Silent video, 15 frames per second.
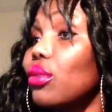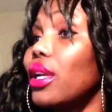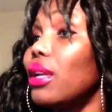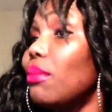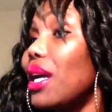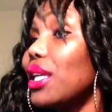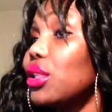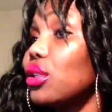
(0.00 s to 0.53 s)
and
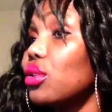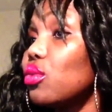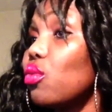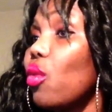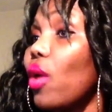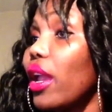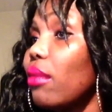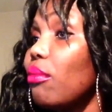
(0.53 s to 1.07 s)
muscles
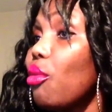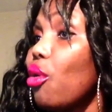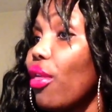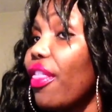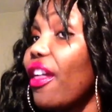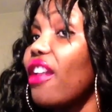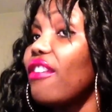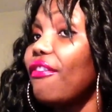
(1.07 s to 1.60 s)
weigh more
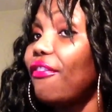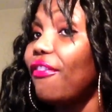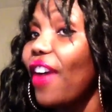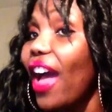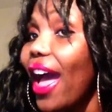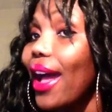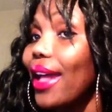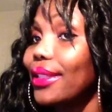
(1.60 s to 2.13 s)
than
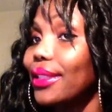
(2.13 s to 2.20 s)
fat.